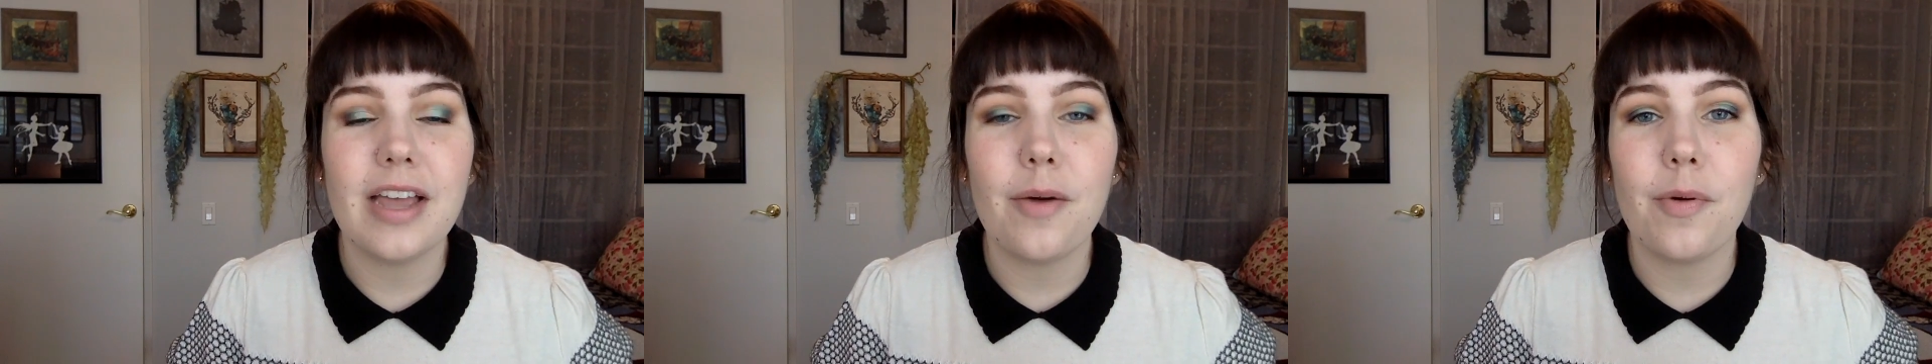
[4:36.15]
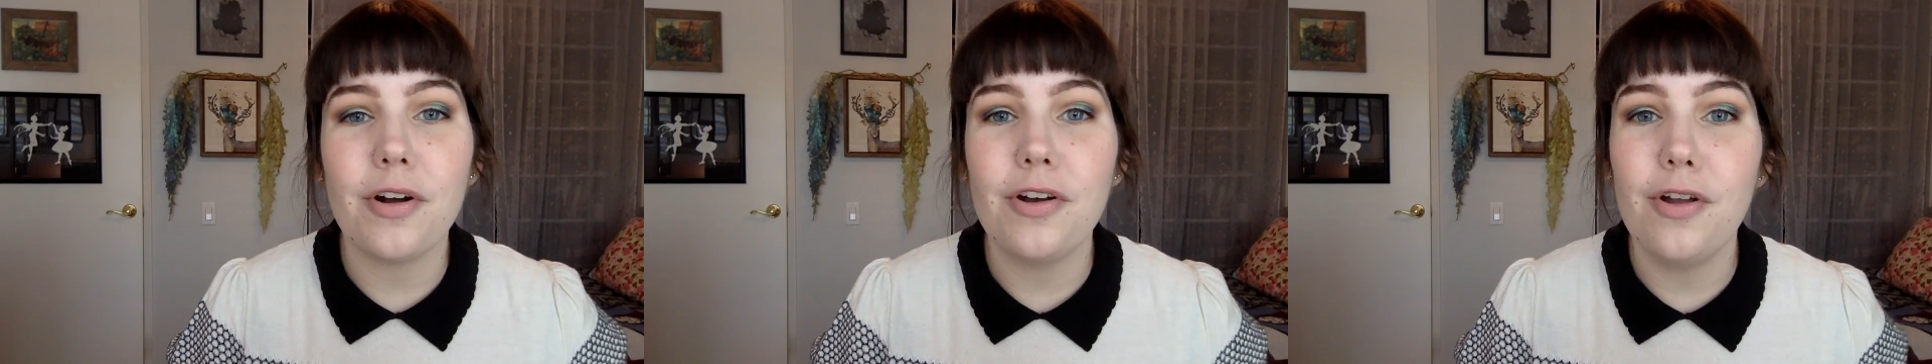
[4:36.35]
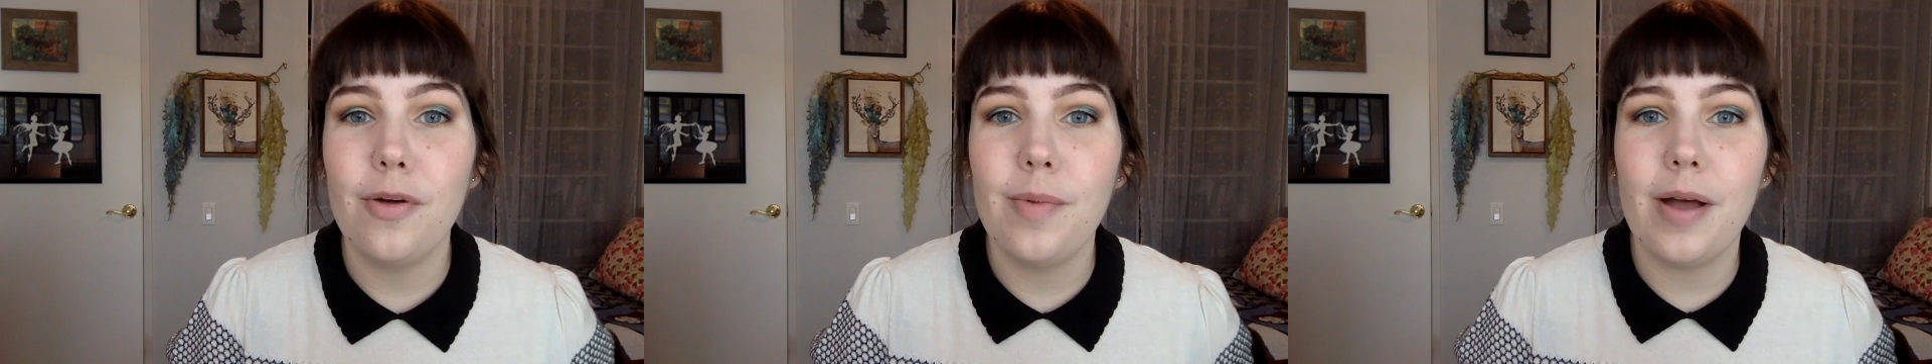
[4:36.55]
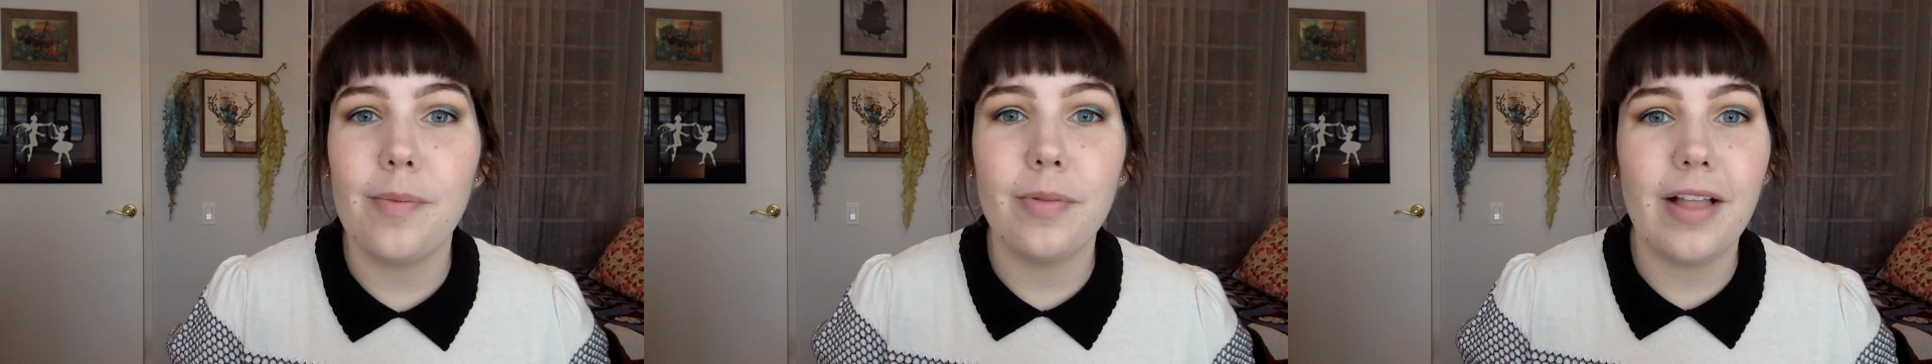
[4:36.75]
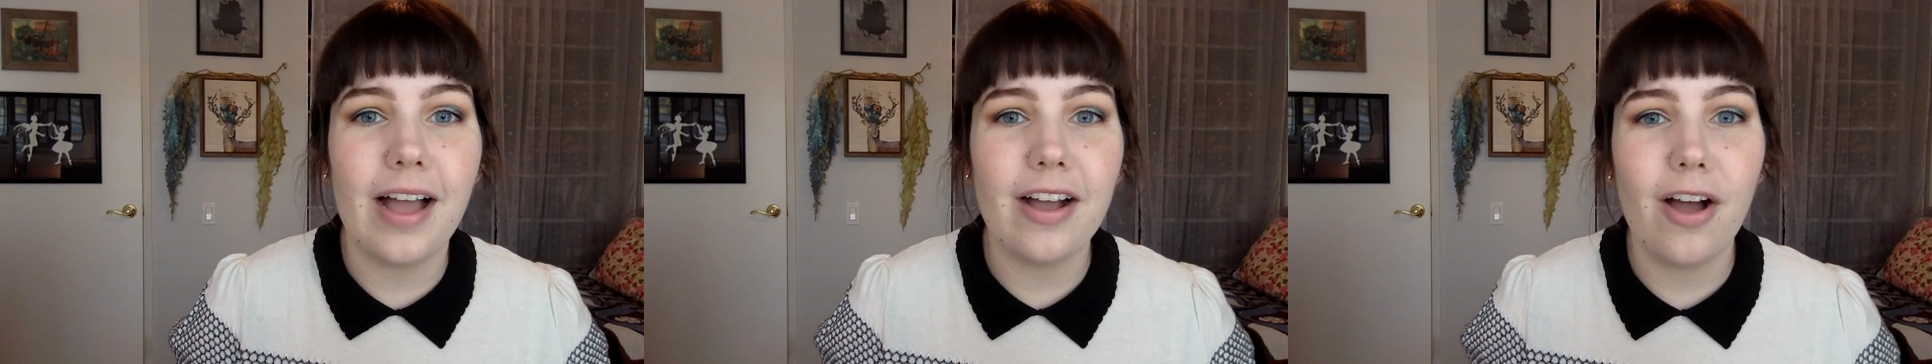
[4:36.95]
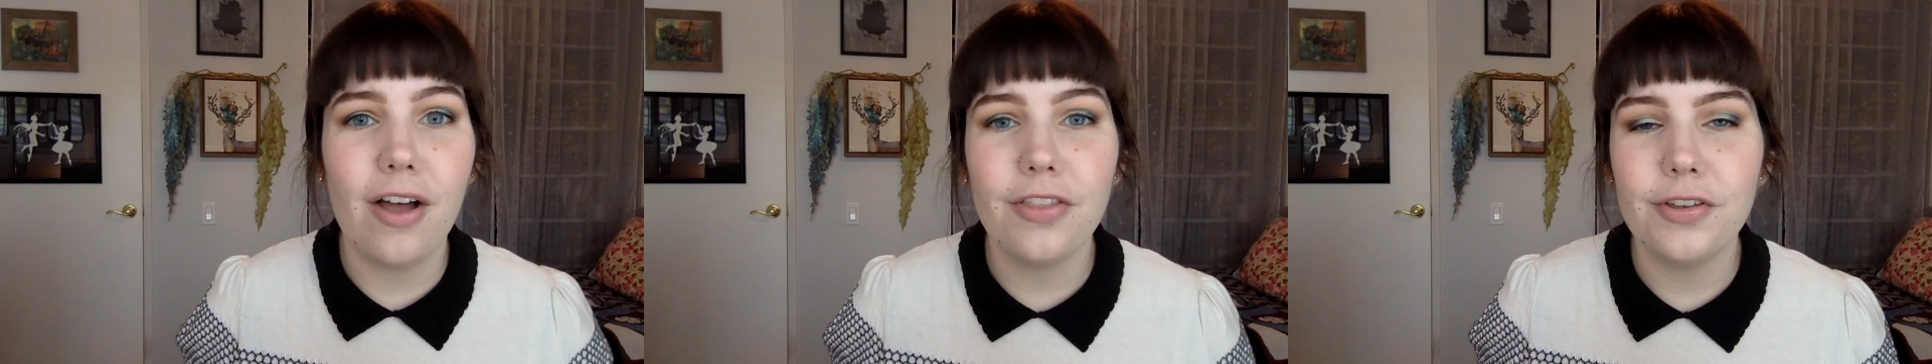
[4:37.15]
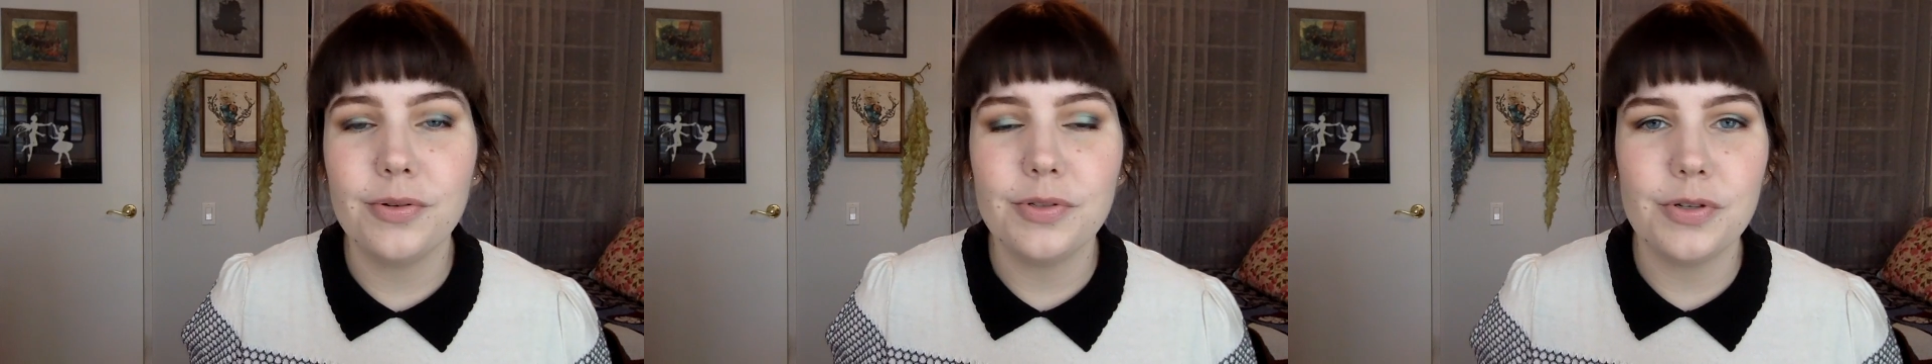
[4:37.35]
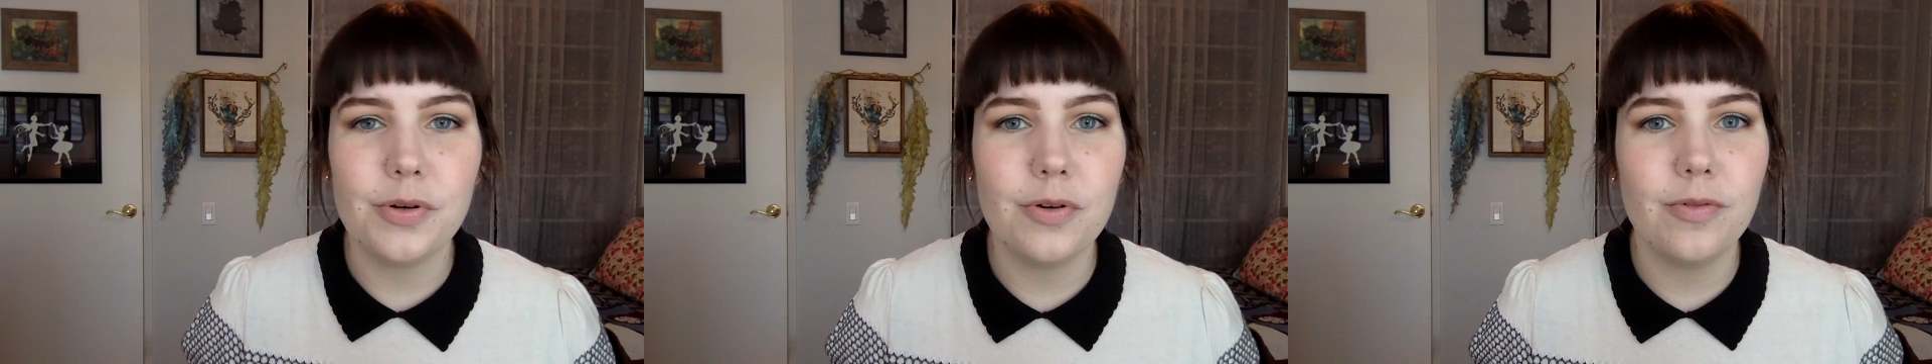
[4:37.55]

I want to know about Black authors who